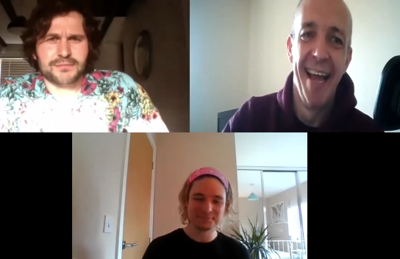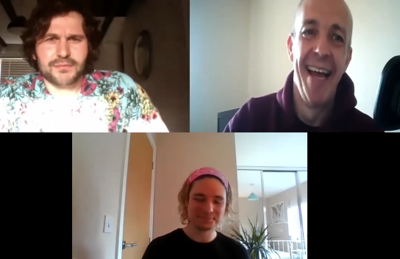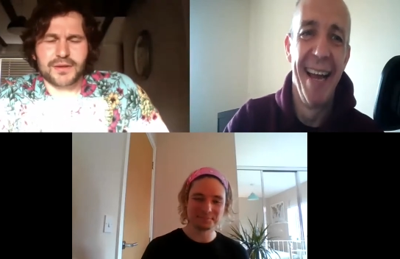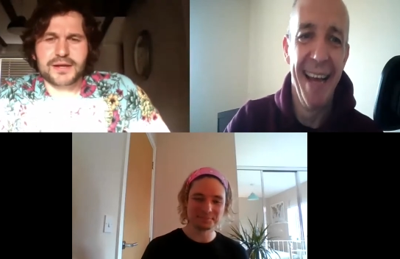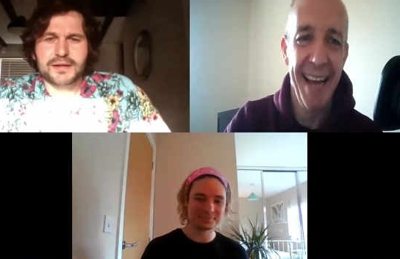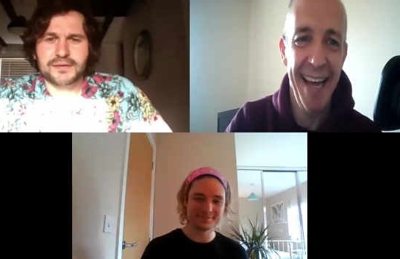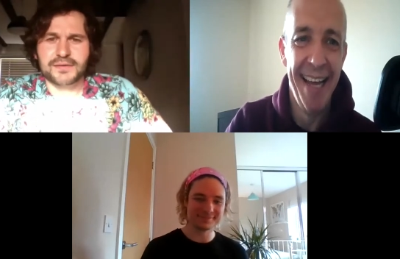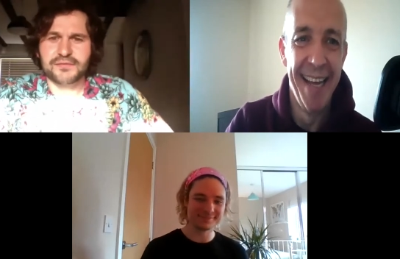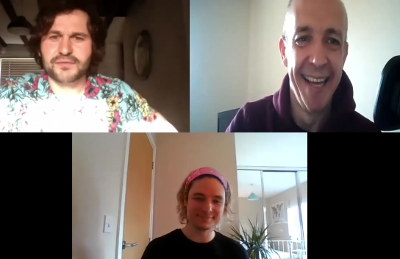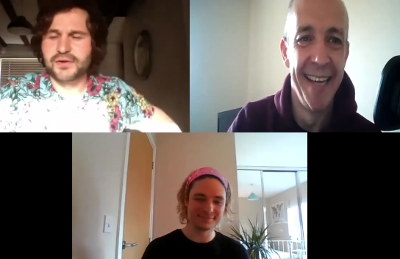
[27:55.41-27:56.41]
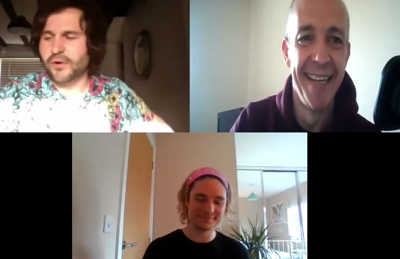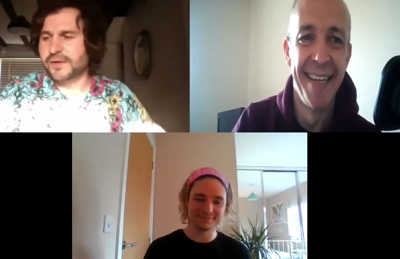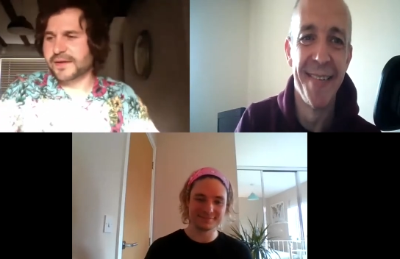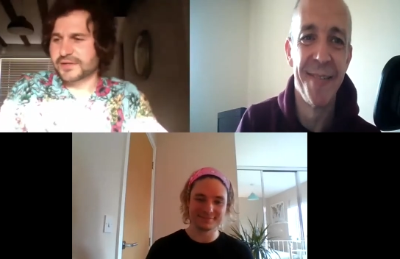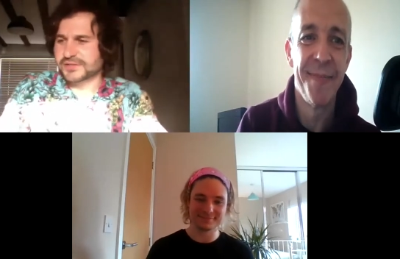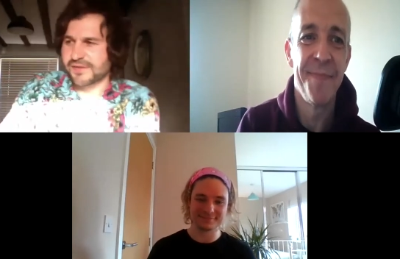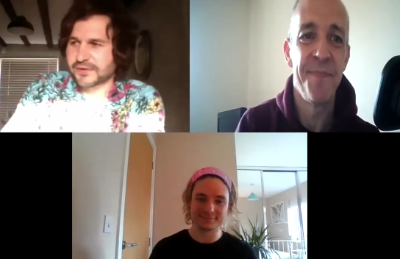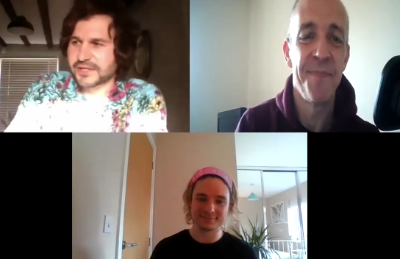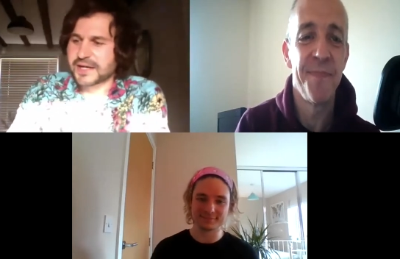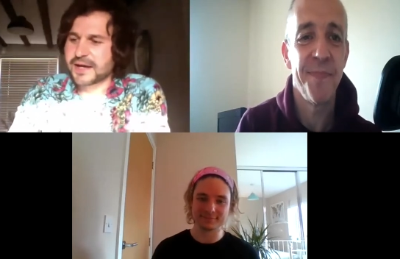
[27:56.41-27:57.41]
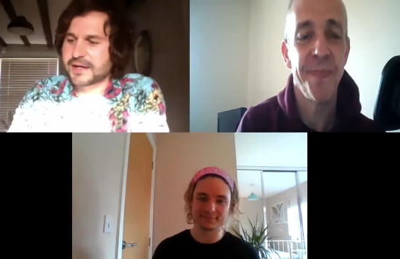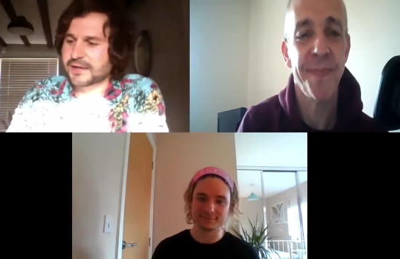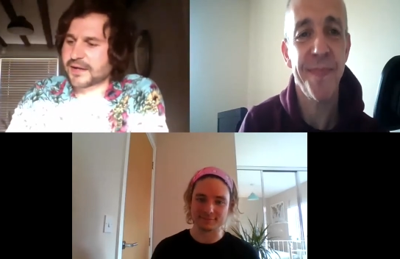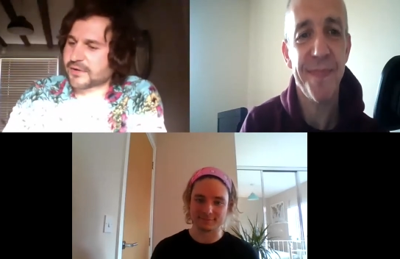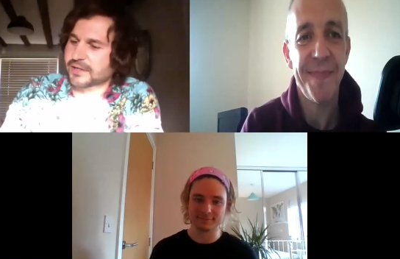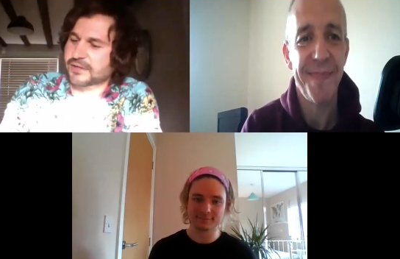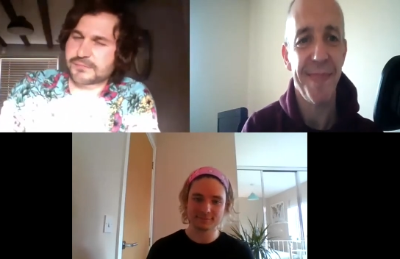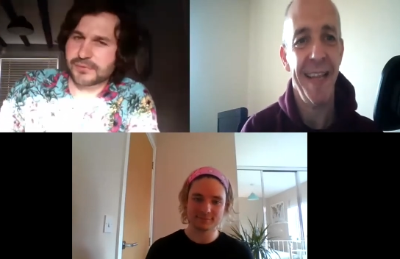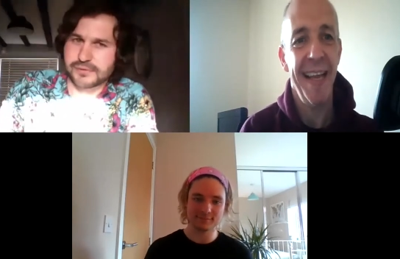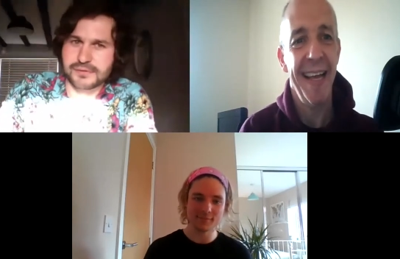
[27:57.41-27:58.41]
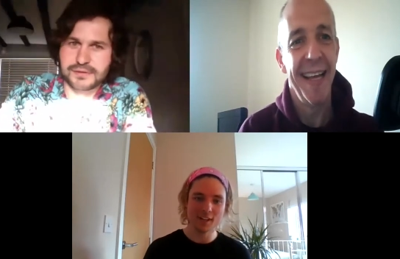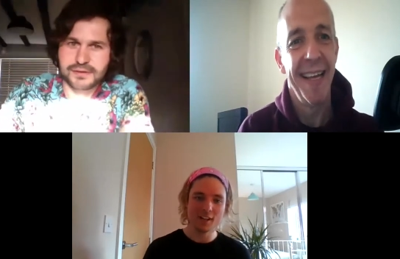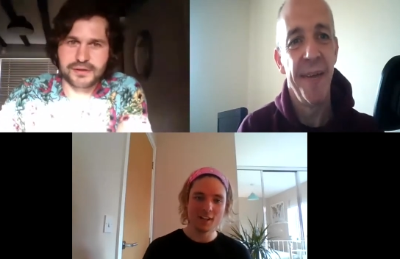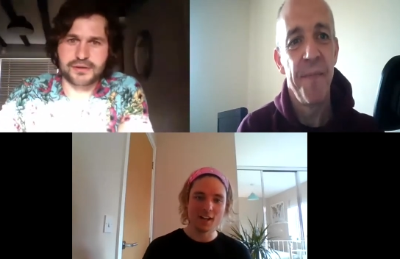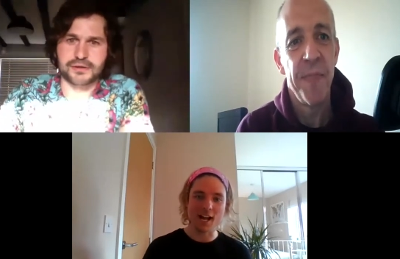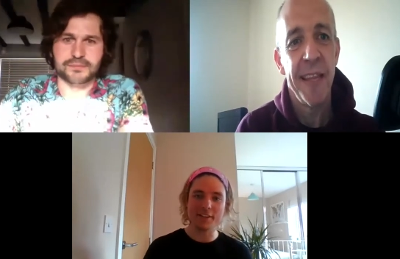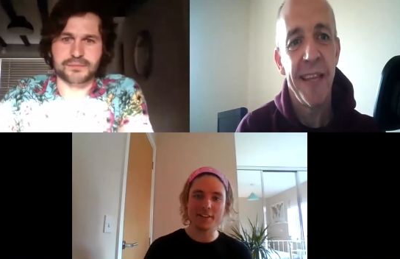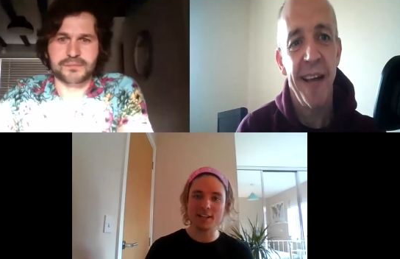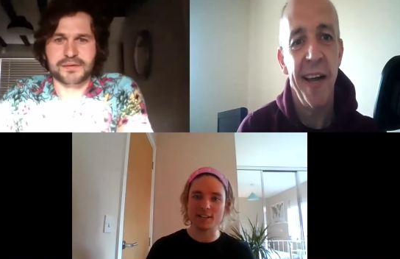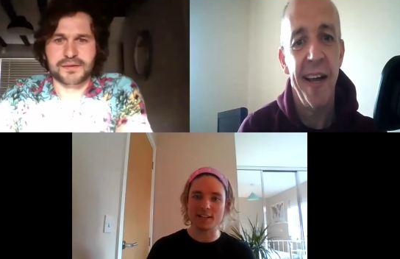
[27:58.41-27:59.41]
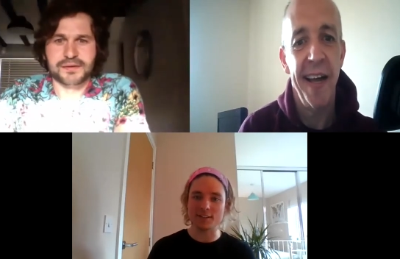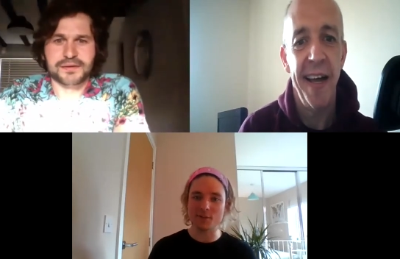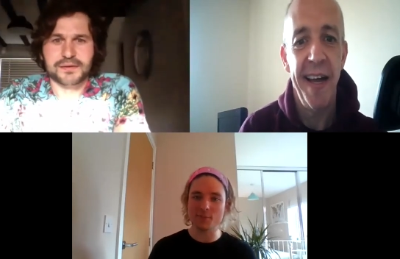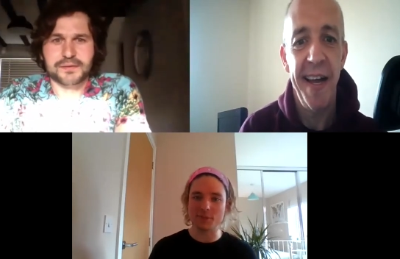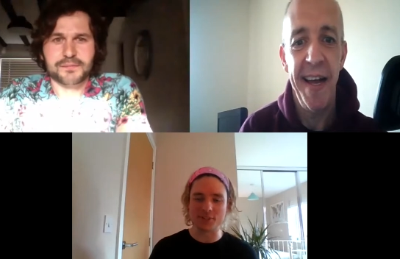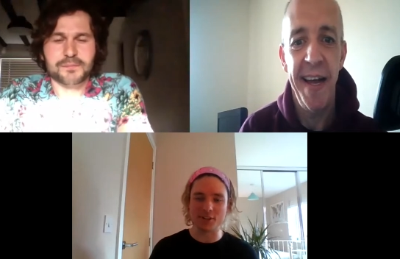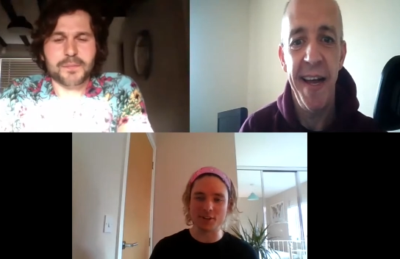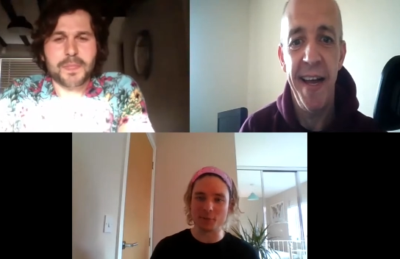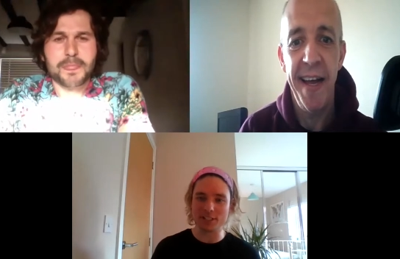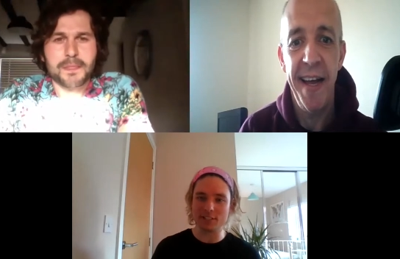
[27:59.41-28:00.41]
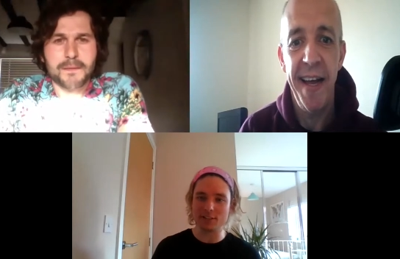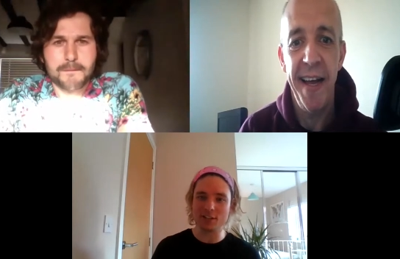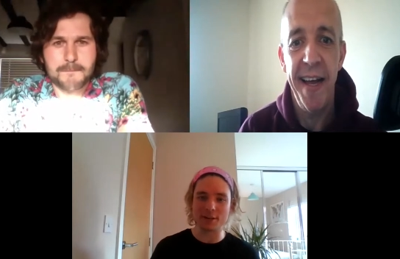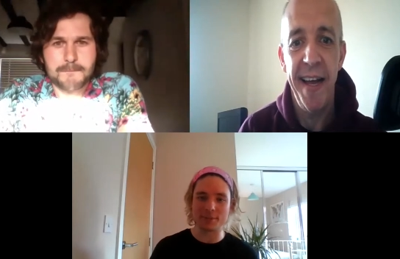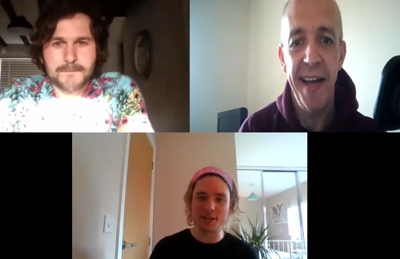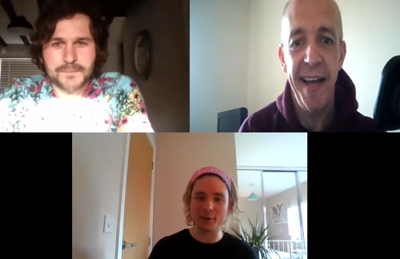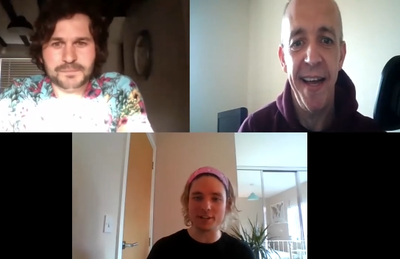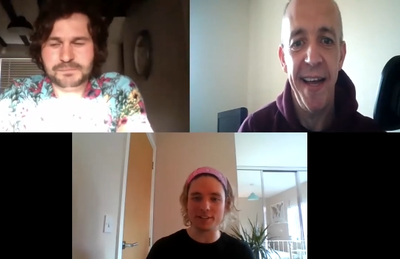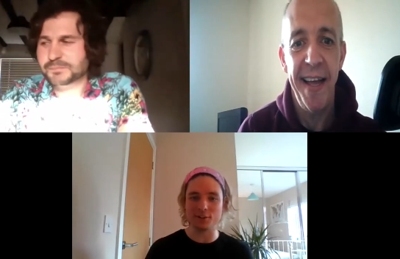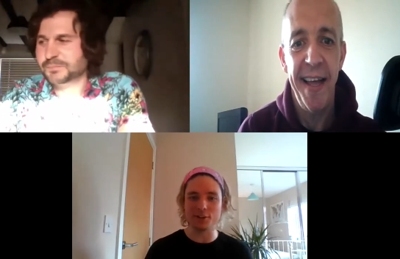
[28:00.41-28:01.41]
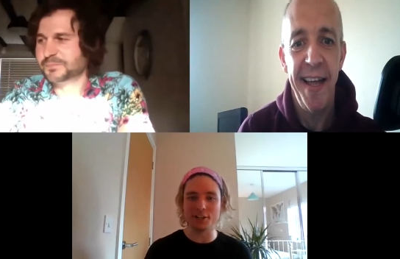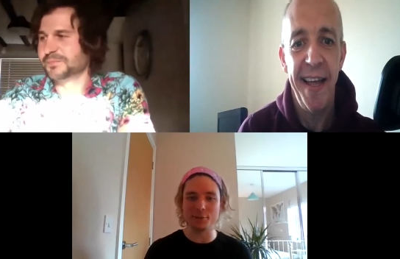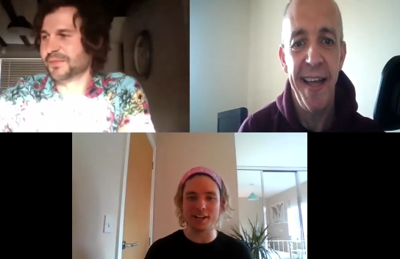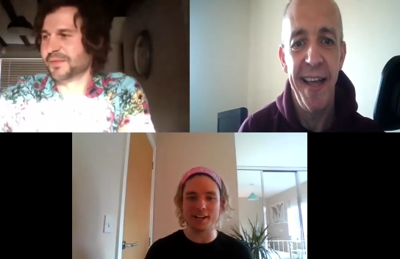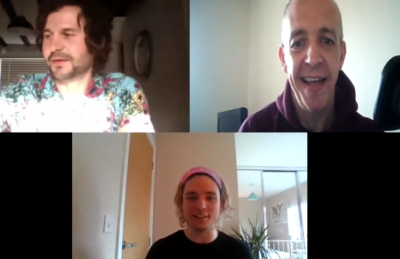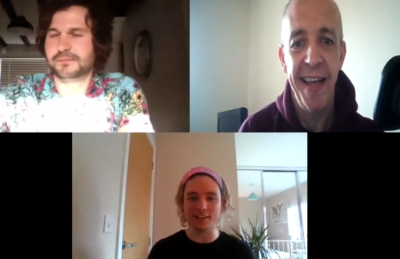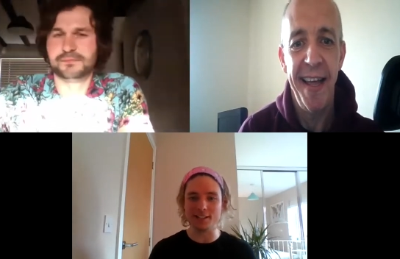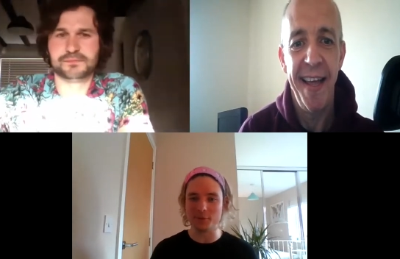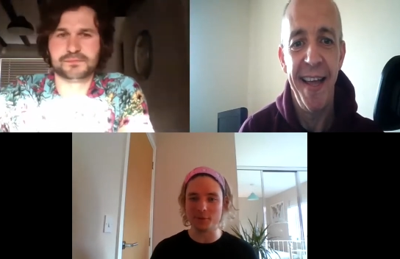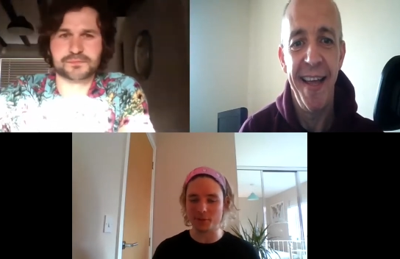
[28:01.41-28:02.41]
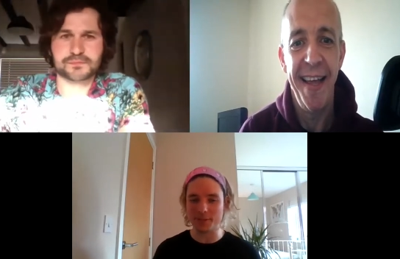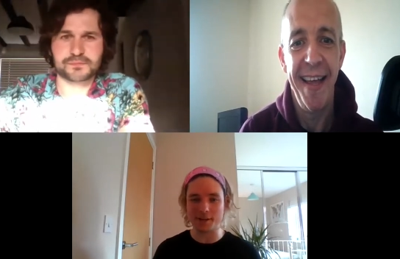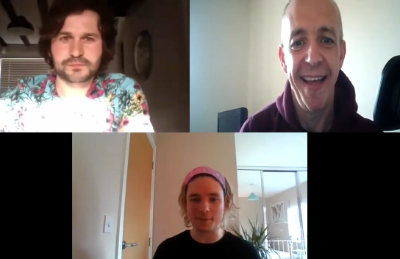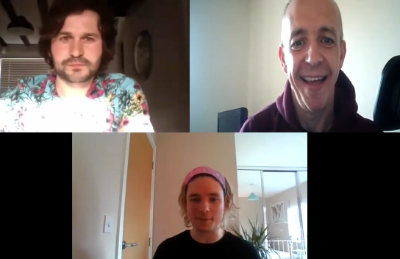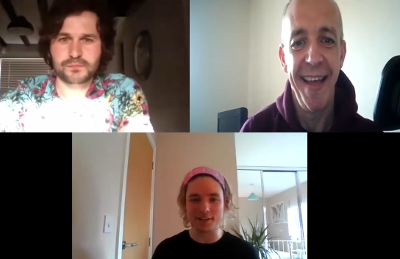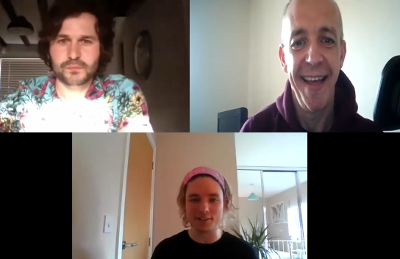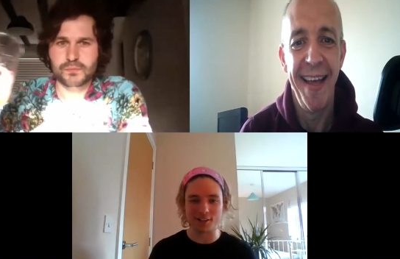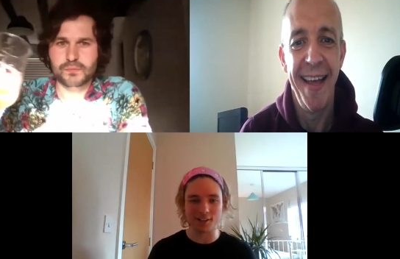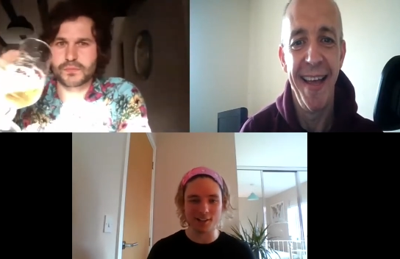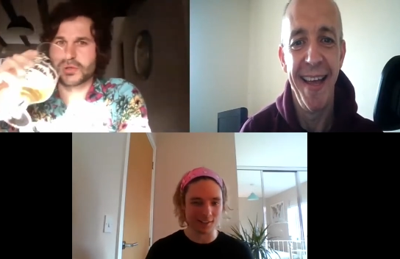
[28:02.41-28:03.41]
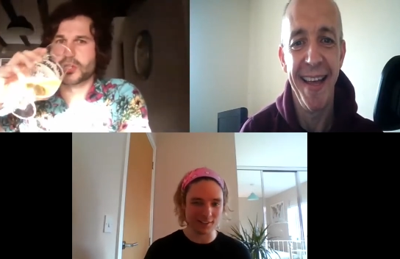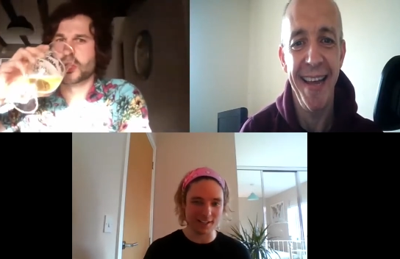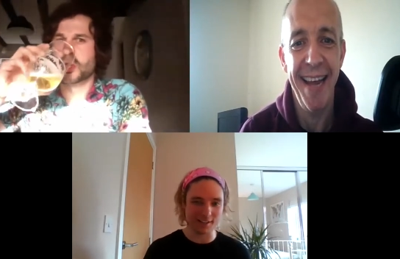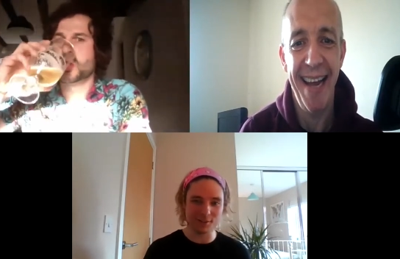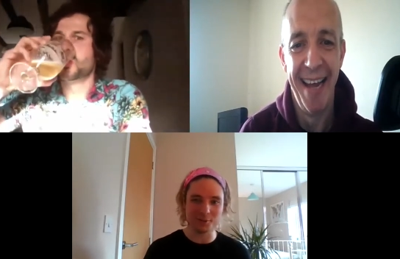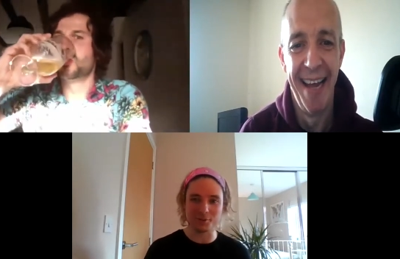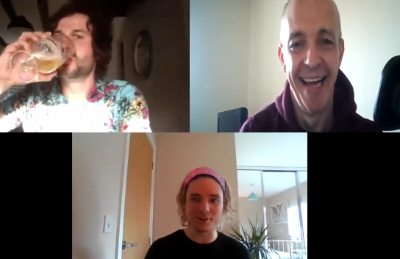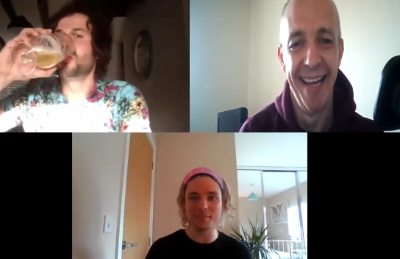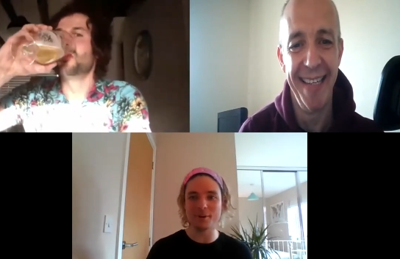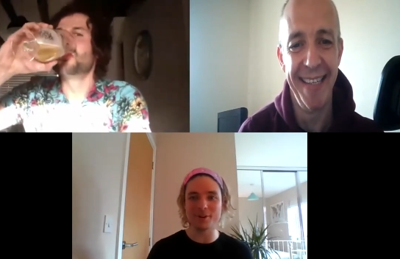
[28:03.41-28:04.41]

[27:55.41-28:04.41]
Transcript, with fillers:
Speaker 1: Like, they, they got in there because of Harry Kane, I reckon, but you know. I think it sums up
Speaker 2: Tottenham when you look at him now and it's looking at getting linked with to be their manager. Like, oh, Graham